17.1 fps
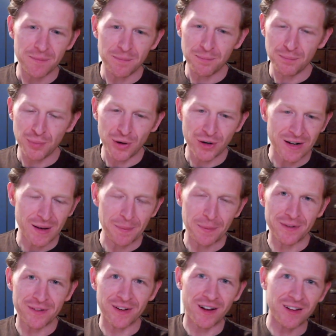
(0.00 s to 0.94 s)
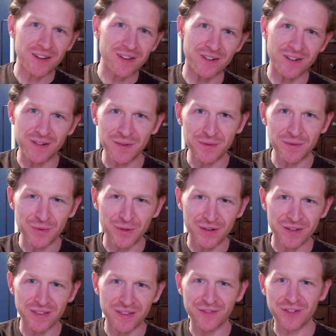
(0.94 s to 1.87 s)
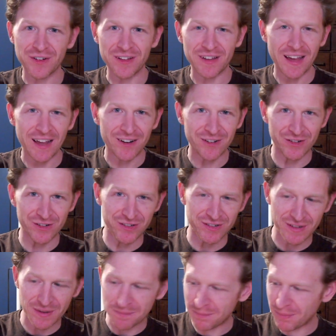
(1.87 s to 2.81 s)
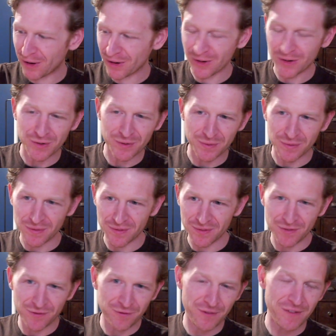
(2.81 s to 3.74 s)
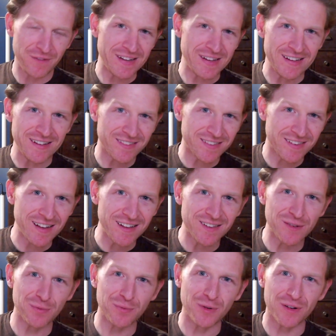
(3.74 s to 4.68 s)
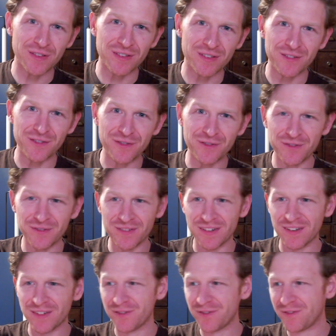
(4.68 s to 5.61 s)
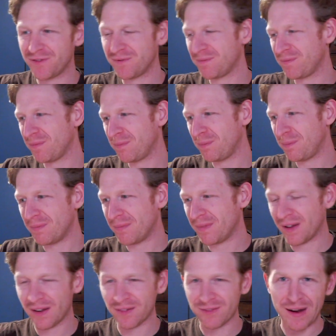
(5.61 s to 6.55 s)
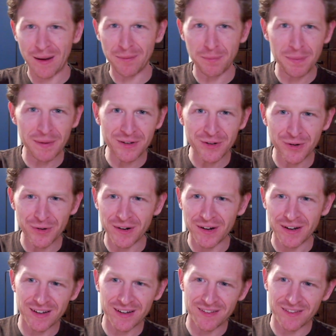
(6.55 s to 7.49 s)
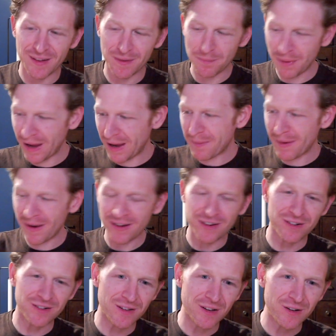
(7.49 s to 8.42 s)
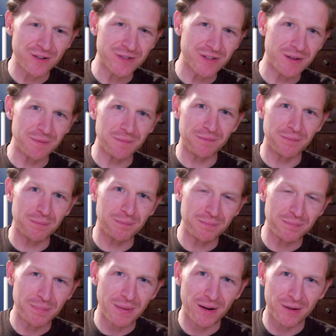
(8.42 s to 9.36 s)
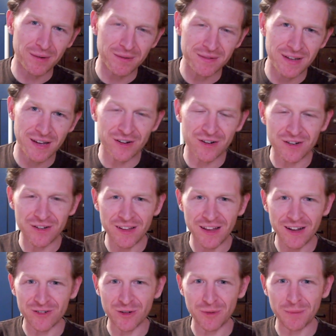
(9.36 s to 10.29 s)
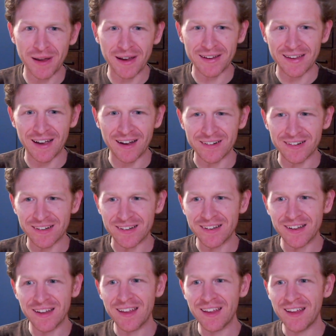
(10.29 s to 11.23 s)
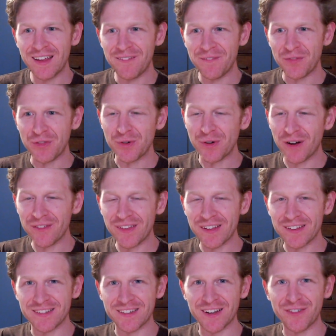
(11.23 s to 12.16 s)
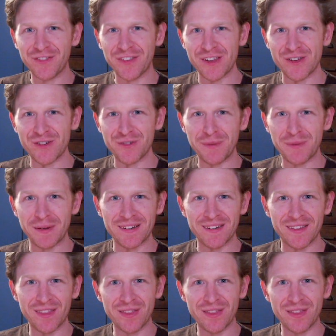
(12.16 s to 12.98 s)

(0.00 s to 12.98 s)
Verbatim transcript: put up a dollar worth of collateral and borrow 15 cents worth of, of uh, wrapped Bitcoin and then pay back your loan and get your collateral back out and do all that stuff that you've been